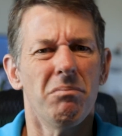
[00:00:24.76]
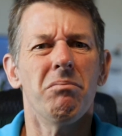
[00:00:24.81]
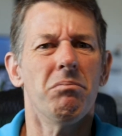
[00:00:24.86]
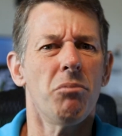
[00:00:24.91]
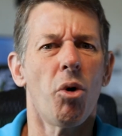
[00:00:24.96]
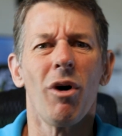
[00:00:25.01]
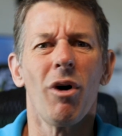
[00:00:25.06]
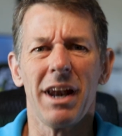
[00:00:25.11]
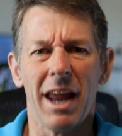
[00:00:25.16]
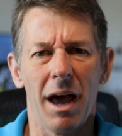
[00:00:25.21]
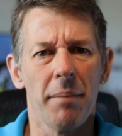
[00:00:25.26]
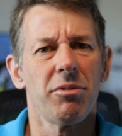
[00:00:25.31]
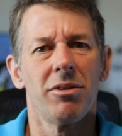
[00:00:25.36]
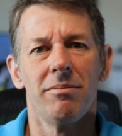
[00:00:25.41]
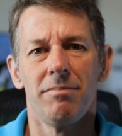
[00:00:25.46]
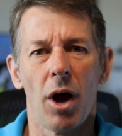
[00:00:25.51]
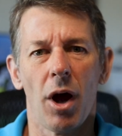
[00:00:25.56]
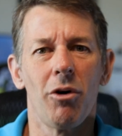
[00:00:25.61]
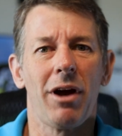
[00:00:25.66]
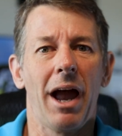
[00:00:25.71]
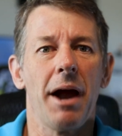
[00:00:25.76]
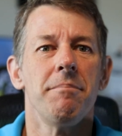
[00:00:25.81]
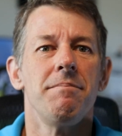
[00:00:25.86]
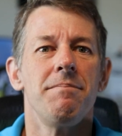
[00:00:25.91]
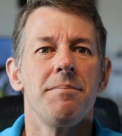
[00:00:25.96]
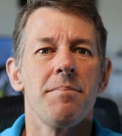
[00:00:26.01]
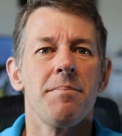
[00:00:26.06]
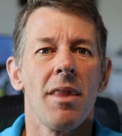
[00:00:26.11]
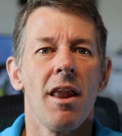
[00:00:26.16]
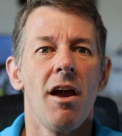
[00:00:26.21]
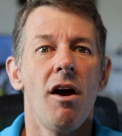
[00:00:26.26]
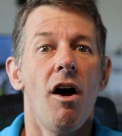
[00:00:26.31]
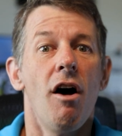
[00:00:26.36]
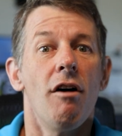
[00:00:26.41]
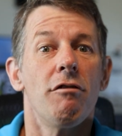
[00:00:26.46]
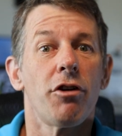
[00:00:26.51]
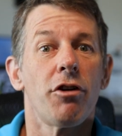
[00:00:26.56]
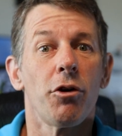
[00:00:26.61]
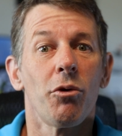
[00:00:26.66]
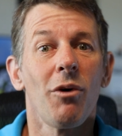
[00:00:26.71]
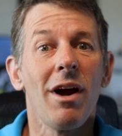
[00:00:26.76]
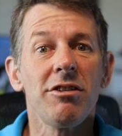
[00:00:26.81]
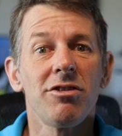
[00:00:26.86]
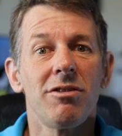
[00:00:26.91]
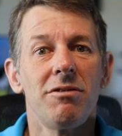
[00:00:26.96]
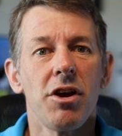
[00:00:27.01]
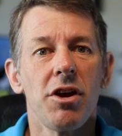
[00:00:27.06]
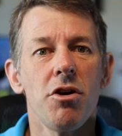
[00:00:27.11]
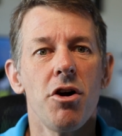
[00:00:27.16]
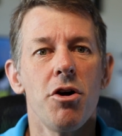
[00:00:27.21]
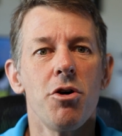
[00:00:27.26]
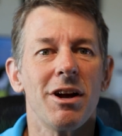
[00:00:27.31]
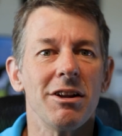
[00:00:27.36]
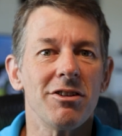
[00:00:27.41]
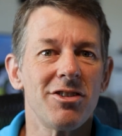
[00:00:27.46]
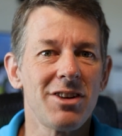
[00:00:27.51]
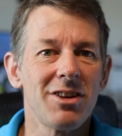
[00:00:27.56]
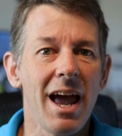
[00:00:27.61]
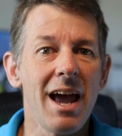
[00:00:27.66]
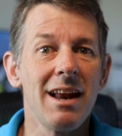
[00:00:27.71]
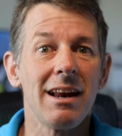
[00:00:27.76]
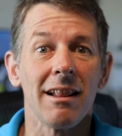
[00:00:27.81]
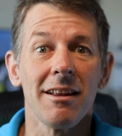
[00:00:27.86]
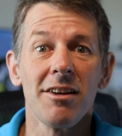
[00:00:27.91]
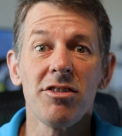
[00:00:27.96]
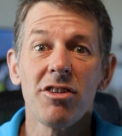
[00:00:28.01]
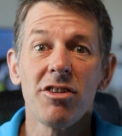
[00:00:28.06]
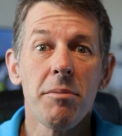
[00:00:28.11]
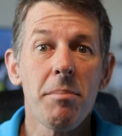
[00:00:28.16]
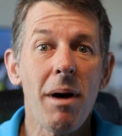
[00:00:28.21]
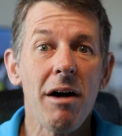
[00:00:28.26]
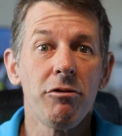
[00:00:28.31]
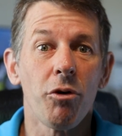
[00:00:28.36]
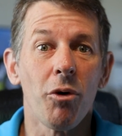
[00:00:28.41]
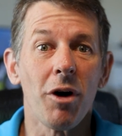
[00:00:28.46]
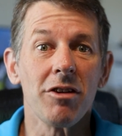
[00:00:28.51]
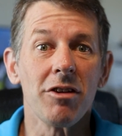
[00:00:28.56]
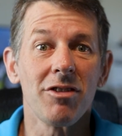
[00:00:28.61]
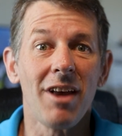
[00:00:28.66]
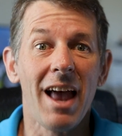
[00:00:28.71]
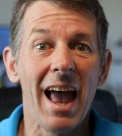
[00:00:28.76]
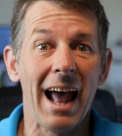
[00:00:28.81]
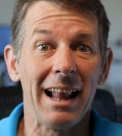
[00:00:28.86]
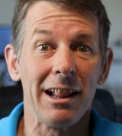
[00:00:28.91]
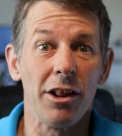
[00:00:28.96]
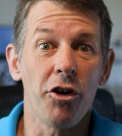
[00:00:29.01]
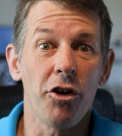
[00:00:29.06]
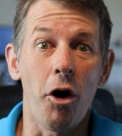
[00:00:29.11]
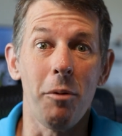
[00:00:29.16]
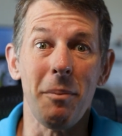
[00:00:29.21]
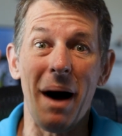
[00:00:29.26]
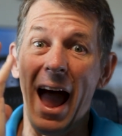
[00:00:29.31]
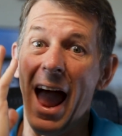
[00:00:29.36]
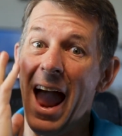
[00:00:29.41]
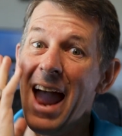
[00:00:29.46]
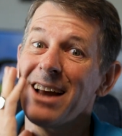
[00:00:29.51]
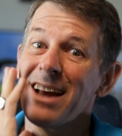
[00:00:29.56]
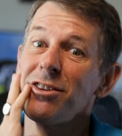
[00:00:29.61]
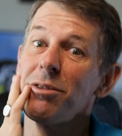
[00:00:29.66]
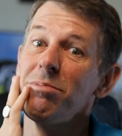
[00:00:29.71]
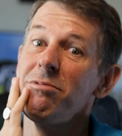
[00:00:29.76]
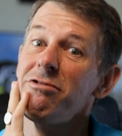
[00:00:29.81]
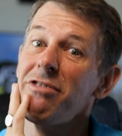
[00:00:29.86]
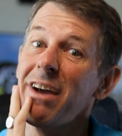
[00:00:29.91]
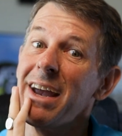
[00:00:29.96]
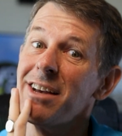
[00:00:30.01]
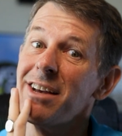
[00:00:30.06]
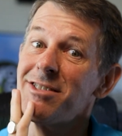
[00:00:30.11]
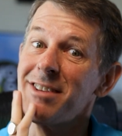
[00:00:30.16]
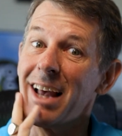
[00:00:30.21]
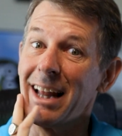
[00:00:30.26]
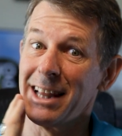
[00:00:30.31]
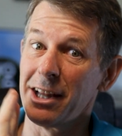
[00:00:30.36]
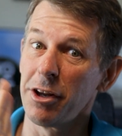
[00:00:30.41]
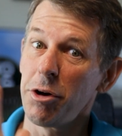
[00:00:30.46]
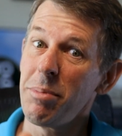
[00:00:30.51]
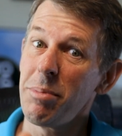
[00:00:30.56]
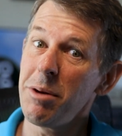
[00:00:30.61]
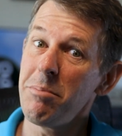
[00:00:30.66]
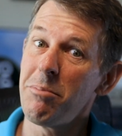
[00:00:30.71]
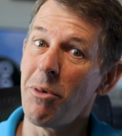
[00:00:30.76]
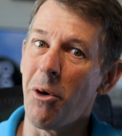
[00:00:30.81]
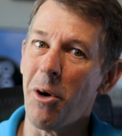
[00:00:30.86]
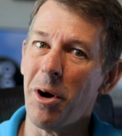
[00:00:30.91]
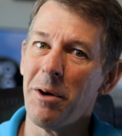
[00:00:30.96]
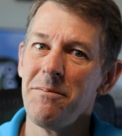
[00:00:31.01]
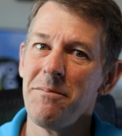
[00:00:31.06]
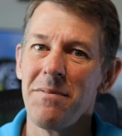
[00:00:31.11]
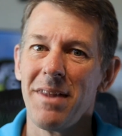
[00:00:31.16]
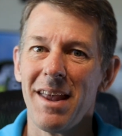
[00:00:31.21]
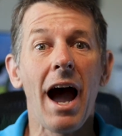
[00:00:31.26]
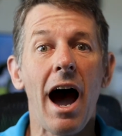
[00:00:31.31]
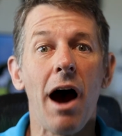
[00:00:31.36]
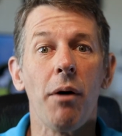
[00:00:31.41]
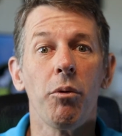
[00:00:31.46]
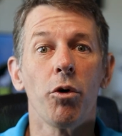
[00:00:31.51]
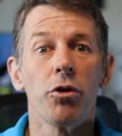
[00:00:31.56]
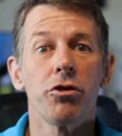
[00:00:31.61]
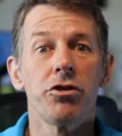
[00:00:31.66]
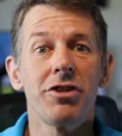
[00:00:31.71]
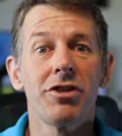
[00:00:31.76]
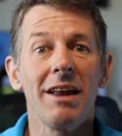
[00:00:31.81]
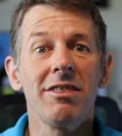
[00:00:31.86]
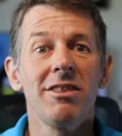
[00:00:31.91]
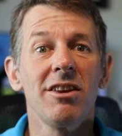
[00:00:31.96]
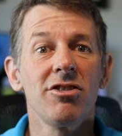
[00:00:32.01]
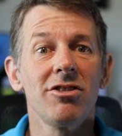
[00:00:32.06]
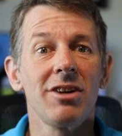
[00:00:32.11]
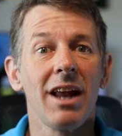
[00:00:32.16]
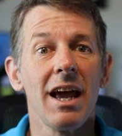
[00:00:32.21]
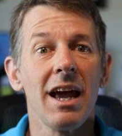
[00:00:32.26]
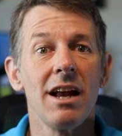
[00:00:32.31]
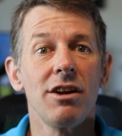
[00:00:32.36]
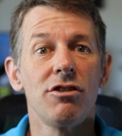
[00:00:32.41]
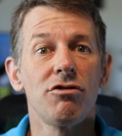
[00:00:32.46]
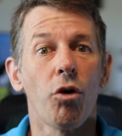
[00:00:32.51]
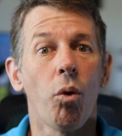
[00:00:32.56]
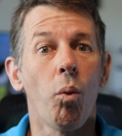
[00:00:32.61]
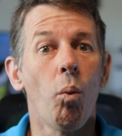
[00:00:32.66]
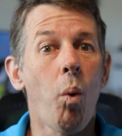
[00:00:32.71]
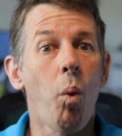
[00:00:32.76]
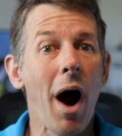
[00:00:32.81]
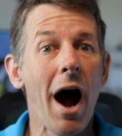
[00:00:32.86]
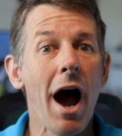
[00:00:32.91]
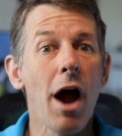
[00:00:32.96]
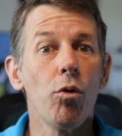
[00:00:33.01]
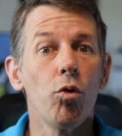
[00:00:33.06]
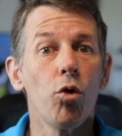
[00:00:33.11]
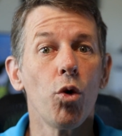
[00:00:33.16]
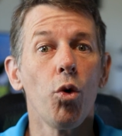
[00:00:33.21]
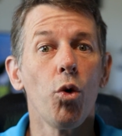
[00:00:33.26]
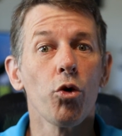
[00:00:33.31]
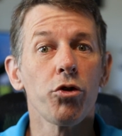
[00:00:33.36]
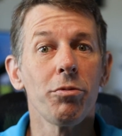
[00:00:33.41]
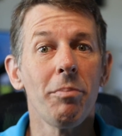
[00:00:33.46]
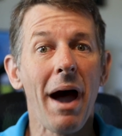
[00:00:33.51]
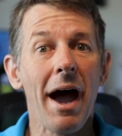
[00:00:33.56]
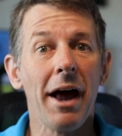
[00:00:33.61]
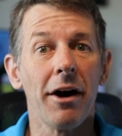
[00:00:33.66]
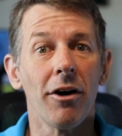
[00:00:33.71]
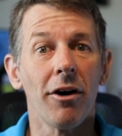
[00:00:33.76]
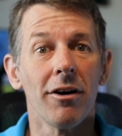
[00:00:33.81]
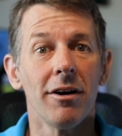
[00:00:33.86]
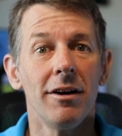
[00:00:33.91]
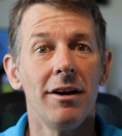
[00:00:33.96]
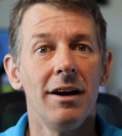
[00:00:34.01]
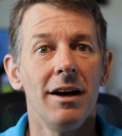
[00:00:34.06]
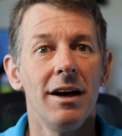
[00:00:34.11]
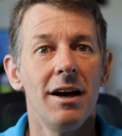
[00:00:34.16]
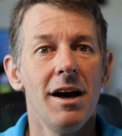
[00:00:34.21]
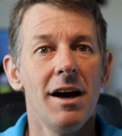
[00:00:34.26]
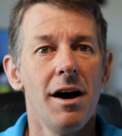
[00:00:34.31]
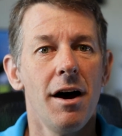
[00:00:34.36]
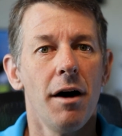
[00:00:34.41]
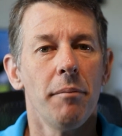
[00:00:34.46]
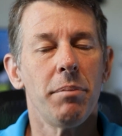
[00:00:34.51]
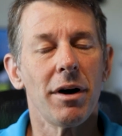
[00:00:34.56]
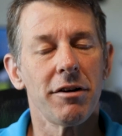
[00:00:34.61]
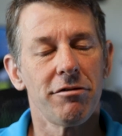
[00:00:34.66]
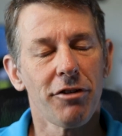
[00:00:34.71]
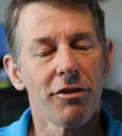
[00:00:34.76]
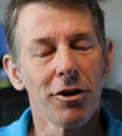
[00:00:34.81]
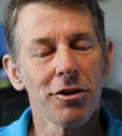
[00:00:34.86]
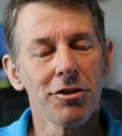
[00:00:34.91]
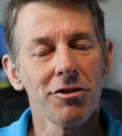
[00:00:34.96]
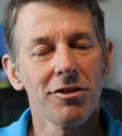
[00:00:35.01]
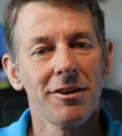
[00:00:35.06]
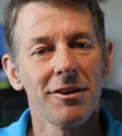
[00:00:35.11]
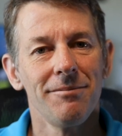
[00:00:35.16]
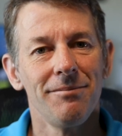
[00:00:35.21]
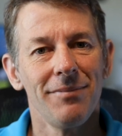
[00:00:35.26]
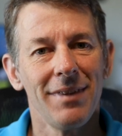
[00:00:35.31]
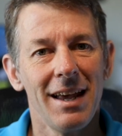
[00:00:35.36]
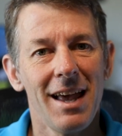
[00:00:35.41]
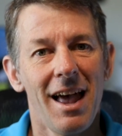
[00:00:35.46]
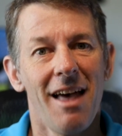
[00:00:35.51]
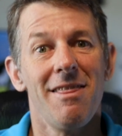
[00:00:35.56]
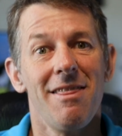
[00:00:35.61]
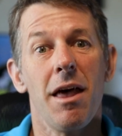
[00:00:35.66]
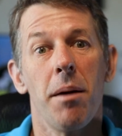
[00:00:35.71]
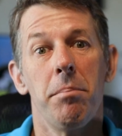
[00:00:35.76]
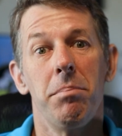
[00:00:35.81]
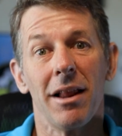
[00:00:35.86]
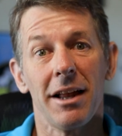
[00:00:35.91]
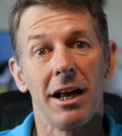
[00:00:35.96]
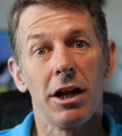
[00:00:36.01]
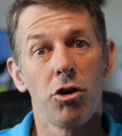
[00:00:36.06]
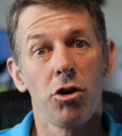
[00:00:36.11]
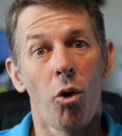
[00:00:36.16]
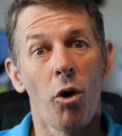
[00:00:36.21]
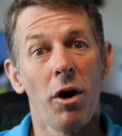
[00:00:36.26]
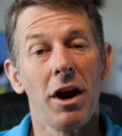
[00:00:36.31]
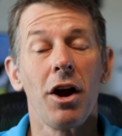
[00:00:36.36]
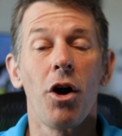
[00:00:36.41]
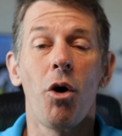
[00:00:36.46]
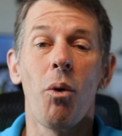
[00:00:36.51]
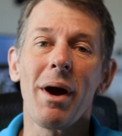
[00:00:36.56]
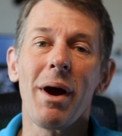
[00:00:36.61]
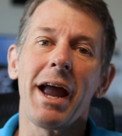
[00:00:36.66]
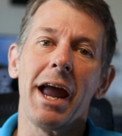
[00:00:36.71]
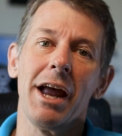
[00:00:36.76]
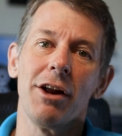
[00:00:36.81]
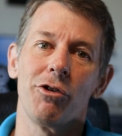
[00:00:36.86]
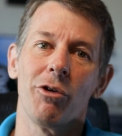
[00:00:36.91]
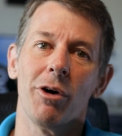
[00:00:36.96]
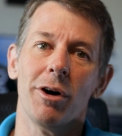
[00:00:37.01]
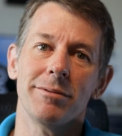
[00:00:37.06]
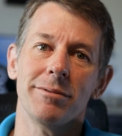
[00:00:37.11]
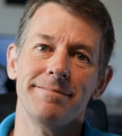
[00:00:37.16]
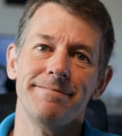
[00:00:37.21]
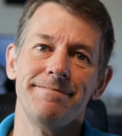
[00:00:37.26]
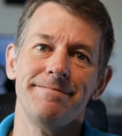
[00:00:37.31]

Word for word: More in depth. Okay. For the rest of you who can stand to listen to my voice and look on my handsome face a little bit more, I will set the stage for why rules matter. But first, the obligatory quick intro.